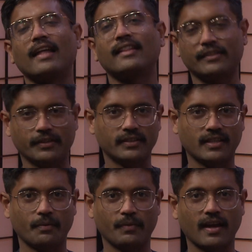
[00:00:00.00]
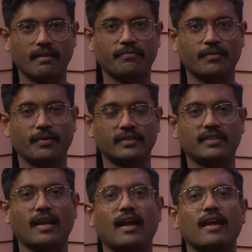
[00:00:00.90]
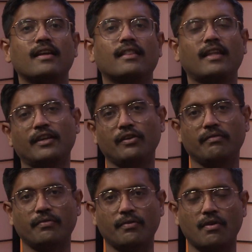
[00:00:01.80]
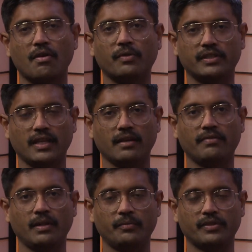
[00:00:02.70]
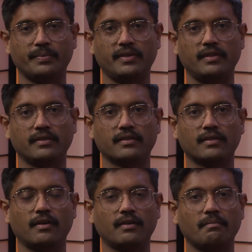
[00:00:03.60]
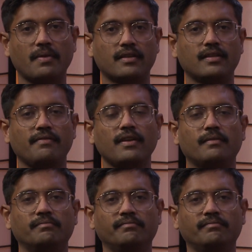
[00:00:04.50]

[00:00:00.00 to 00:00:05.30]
That's all the time we have for today. Thank you for watching Film Whisperers on Ben TV.